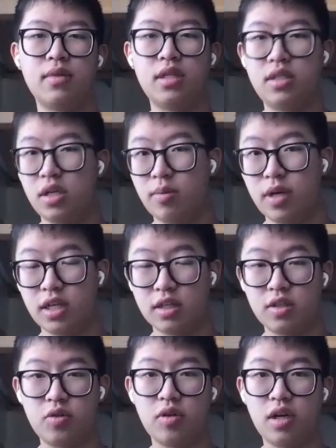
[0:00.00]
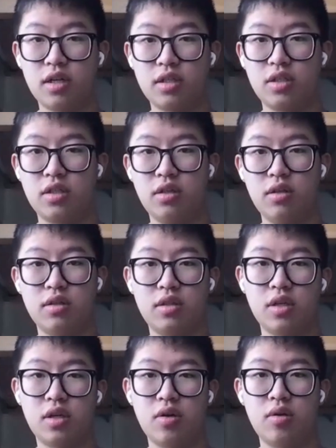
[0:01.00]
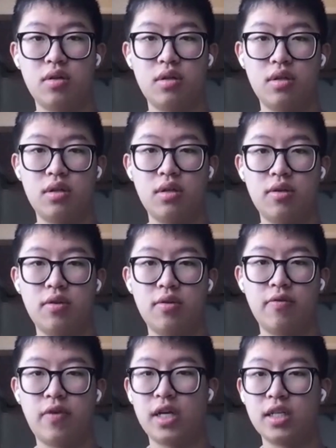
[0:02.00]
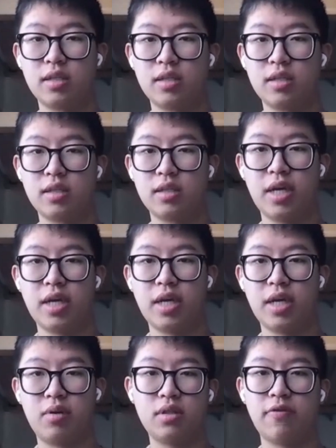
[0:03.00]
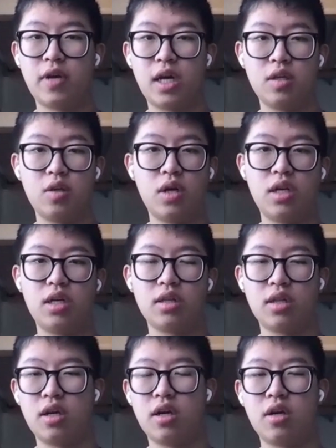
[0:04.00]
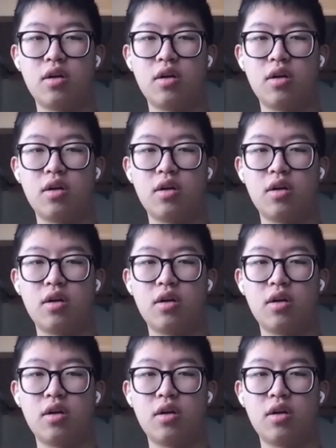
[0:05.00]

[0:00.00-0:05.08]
determining a structure. So finding papers, evaluating